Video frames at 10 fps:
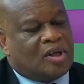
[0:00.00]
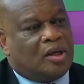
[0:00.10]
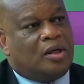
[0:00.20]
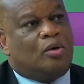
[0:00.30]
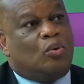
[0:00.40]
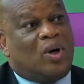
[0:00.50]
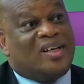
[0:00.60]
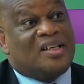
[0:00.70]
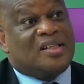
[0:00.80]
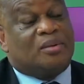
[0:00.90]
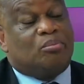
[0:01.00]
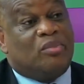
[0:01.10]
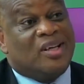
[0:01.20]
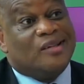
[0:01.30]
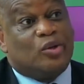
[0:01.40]
And what does that
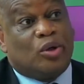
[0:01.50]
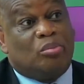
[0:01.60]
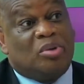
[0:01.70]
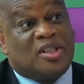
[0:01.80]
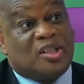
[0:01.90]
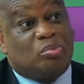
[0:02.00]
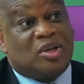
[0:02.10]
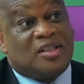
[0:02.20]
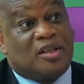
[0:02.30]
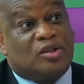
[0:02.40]
mean to a business person